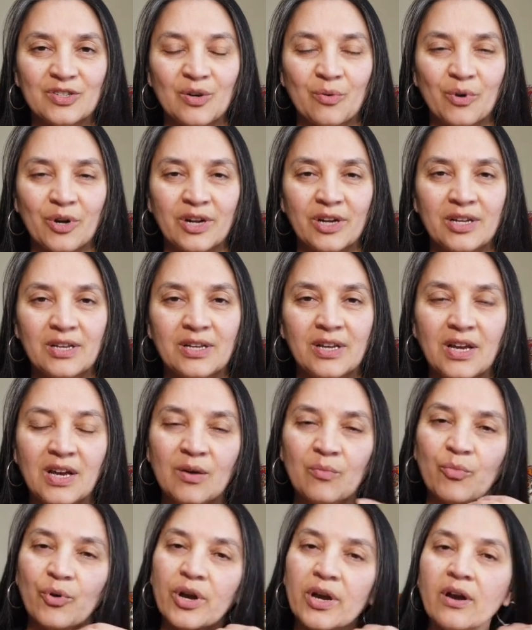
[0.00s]
So we're going to
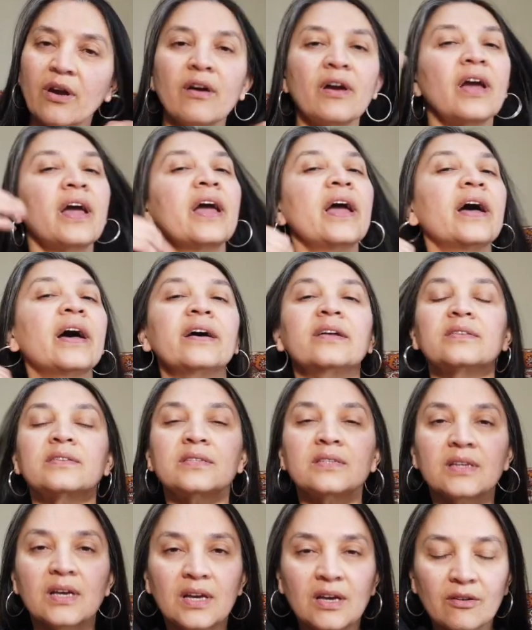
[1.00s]
bring our
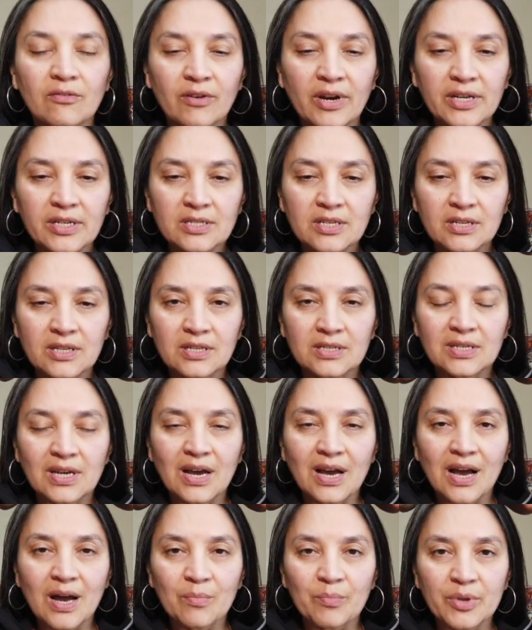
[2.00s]
hands right to the
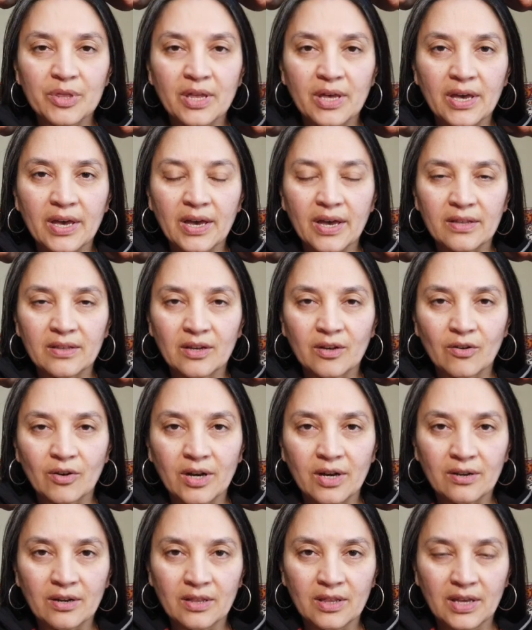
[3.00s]
top of the head, the
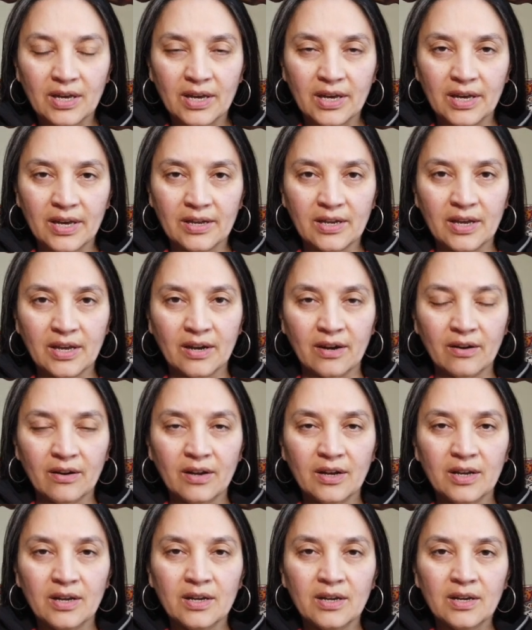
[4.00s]
crown of the head here,